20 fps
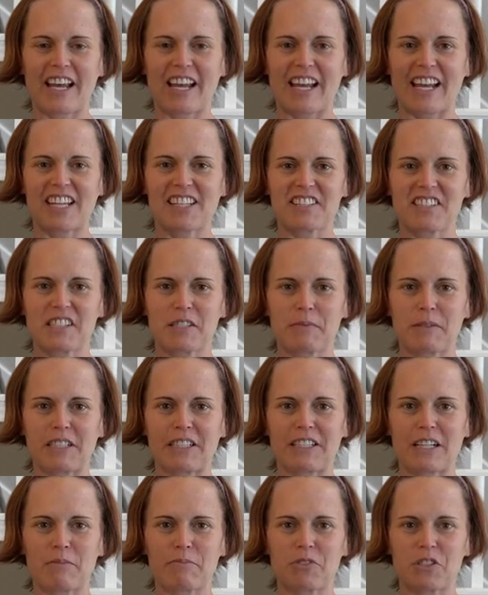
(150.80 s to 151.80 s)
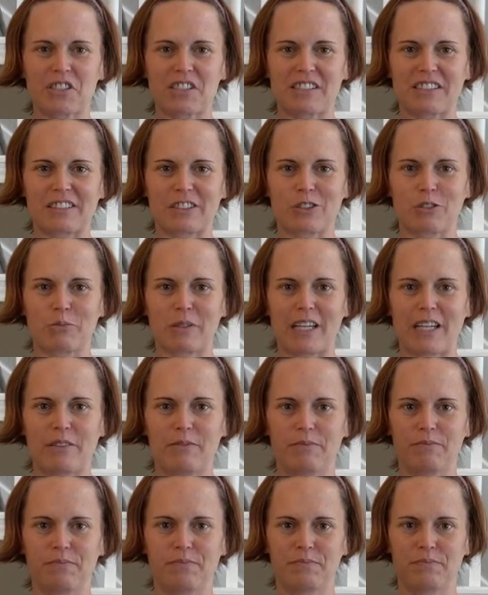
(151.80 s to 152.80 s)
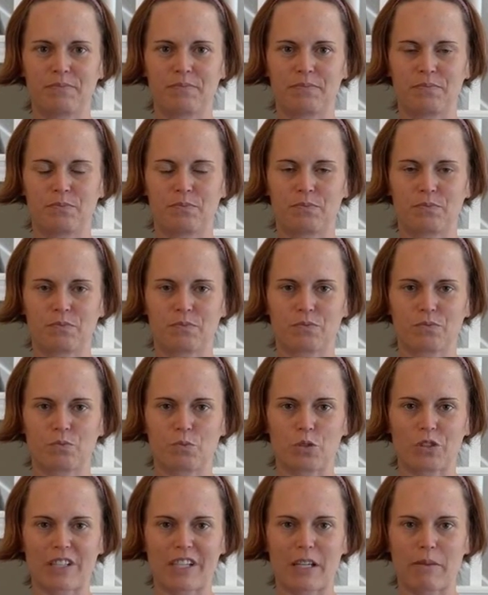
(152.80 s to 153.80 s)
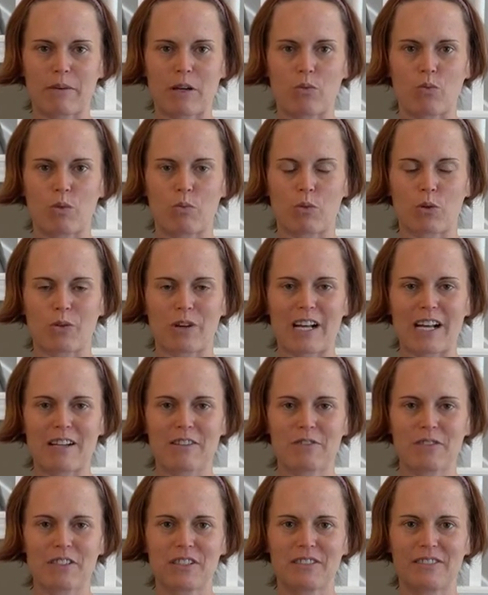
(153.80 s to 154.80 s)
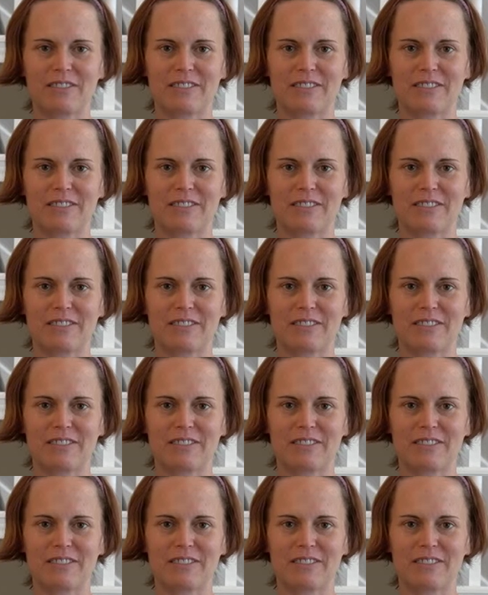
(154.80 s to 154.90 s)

and speed it up just a little bit? We'll take about one more round,